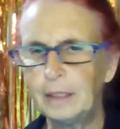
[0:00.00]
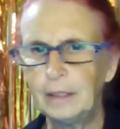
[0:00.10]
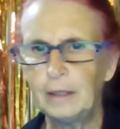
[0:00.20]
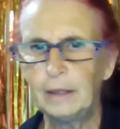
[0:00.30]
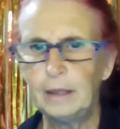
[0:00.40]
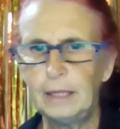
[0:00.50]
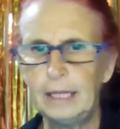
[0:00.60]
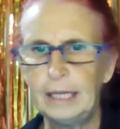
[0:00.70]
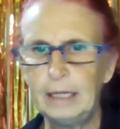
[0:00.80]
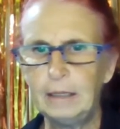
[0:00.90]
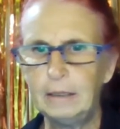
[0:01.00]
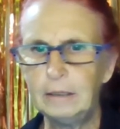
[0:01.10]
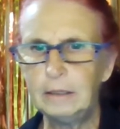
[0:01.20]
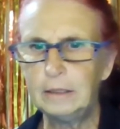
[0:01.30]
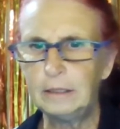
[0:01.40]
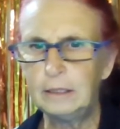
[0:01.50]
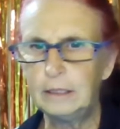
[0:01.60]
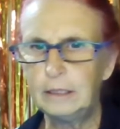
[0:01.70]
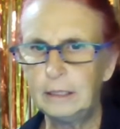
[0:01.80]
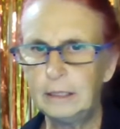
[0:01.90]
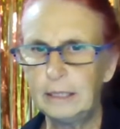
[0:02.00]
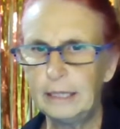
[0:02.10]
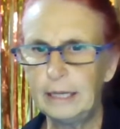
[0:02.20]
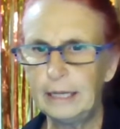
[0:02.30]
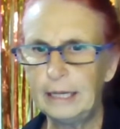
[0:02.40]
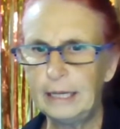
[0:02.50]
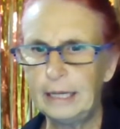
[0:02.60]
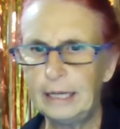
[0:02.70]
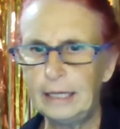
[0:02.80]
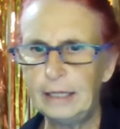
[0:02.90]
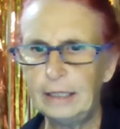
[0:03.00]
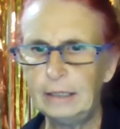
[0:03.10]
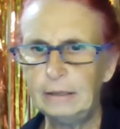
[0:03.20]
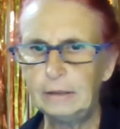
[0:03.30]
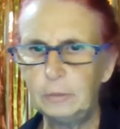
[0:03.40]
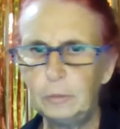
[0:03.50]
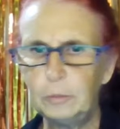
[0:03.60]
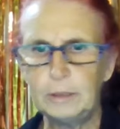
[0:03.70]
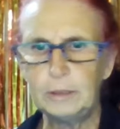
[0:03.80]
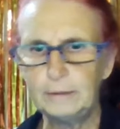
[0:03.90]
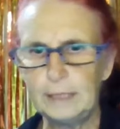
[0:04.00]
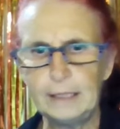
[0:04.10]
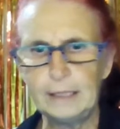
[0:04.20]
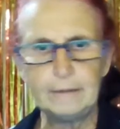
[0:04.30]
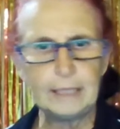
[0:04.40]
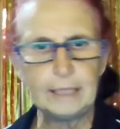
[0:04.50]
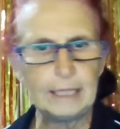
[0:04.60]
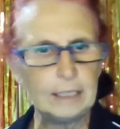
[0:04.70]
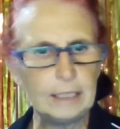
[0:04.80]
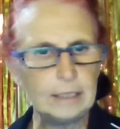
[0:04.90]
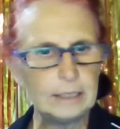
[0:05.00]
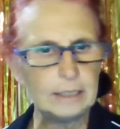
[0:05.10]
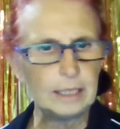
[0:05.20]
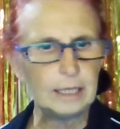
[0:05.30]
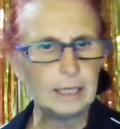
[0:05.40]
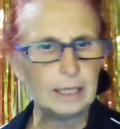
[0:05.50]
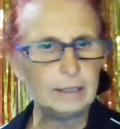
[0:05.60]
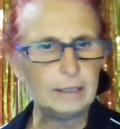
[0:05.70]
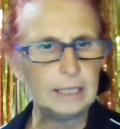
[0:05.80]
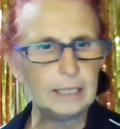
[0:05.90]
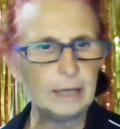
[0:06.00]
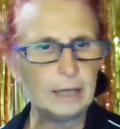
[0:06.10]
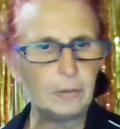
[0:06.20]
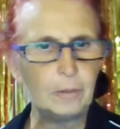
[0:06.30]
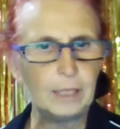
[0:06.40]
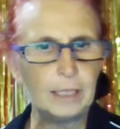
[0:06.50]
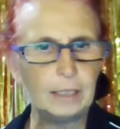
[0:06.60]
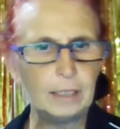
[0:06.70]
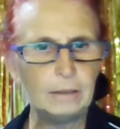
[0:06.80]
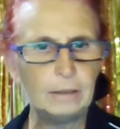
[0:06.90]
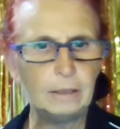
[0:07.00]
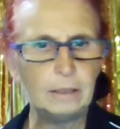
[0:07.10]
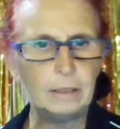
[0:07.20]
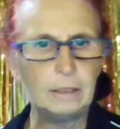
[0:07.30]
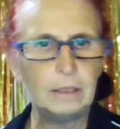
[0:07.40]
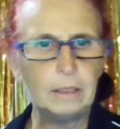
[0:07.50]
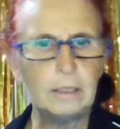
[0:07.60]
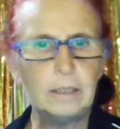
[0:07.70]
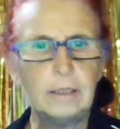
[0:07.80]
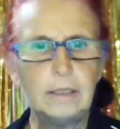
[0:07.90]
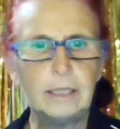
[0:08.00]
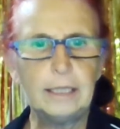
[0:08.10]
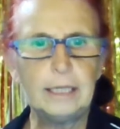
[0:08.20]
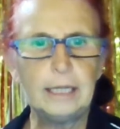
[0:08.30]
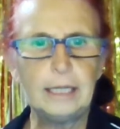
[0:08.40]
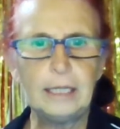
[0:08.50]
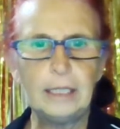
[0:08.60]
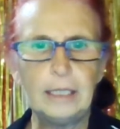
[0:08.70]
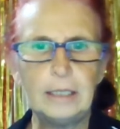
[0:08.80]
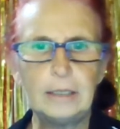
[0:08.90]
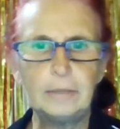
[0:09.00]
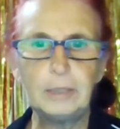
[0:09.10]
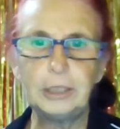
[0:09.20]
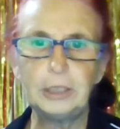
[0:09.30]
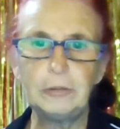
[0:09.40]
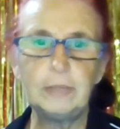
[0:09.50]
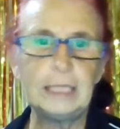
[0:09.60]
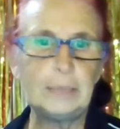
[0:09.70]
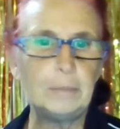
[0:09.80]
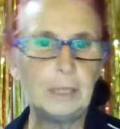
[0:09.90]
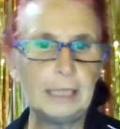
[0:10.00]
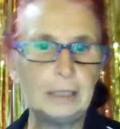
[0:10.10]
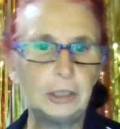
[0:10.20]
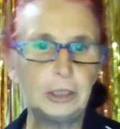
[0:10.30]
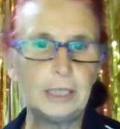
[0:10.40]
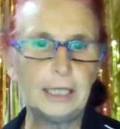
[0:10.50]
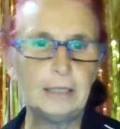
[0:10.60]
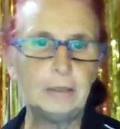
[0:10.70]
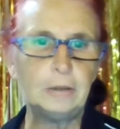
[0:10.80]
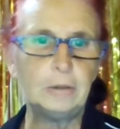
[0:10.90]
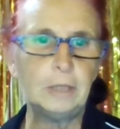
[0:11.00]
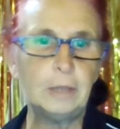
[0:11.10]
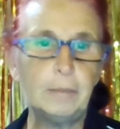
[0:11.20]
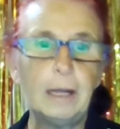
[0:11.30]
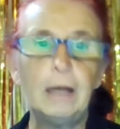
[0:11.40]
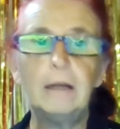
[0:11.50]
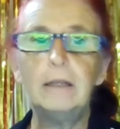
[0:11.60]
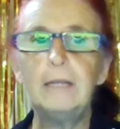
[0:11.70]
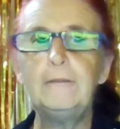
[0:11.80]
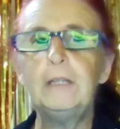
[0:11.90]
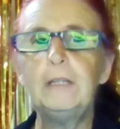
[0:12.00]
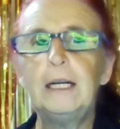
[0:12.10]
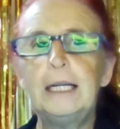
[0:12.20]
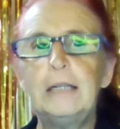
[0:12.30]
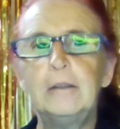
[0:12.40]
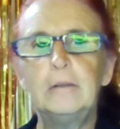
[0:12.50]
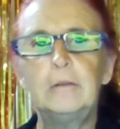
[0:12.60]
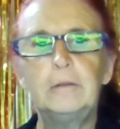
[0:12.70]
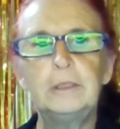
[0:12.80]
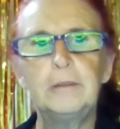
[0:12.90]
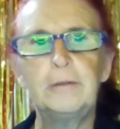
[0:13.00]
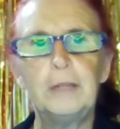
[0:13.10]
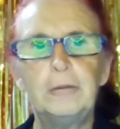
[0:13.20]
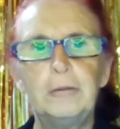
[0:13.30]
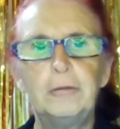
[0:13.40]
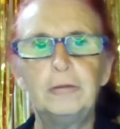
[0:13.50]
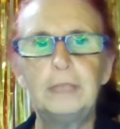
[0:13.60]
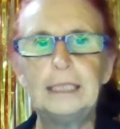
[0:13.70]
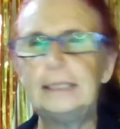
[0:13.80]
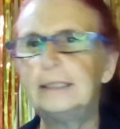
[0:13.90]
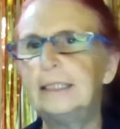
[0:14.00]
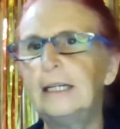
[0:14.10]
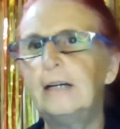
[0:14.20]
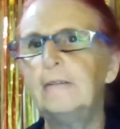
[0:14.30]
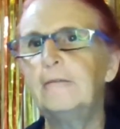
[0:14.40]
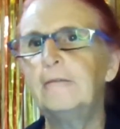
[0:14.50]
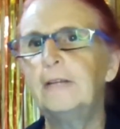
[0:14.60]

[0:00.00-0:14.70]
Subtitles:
There, and it's whirring. There it is. And the other one is, which is really Mike's channel, but if you like all sort of the off-griddy stuff,